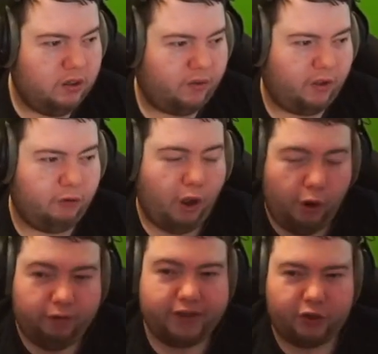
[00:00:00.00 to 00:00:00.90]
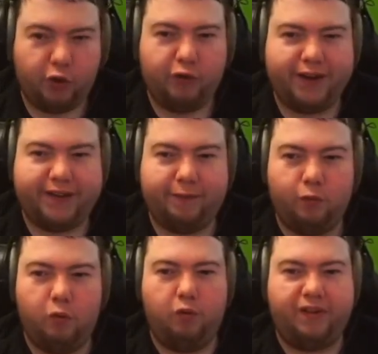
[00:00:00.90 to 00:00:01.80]
So only two
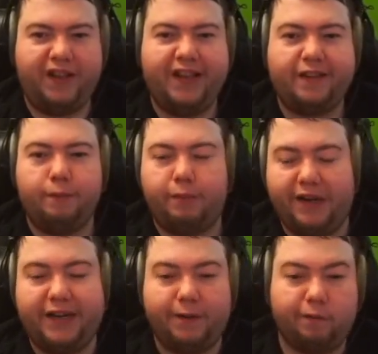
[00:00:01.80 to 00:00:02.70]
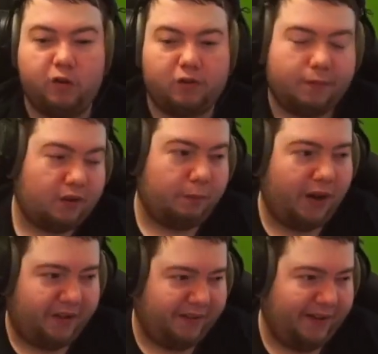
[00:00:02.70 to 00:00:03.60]
84s. EA completely forgot to put the
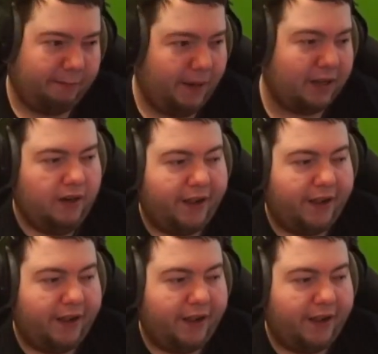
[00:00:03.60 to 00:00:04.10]
plus in that pack.